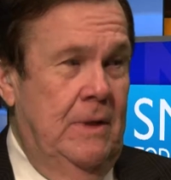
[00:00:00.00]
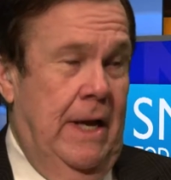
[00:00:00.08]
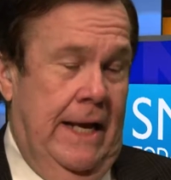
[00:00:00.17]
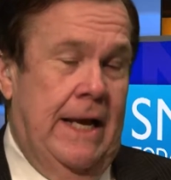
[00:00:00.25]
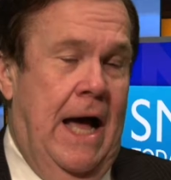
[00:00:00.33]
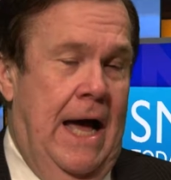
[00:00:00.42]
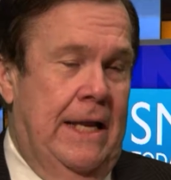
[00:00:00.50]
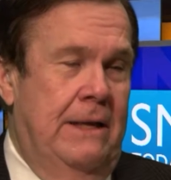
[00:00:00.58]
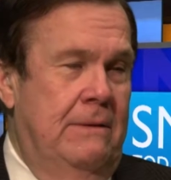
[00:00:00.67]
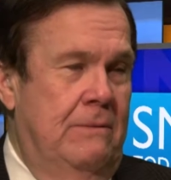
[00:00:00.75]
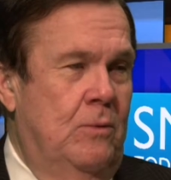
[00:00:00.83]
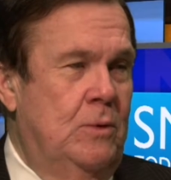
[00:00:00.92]
I got
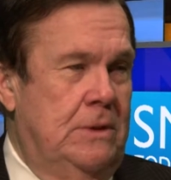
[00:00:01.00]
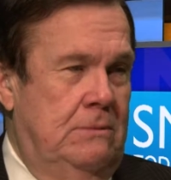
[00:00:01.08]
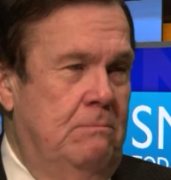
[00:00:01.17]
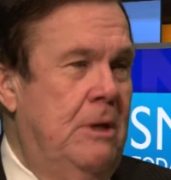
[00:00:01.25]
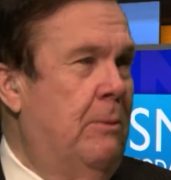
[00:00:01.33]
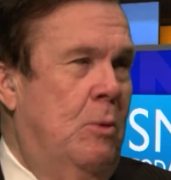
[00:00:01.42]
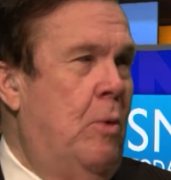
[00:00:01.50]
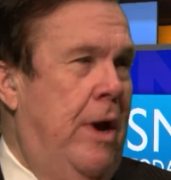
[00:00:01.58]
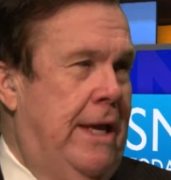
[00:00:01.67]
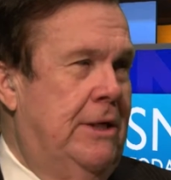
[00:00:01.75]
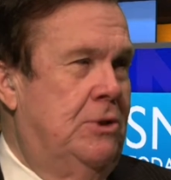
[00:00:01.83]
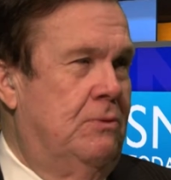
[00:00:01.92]
it was minimum
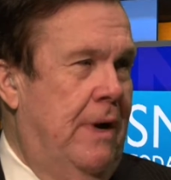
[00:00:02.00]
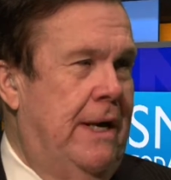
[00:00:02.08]
wage.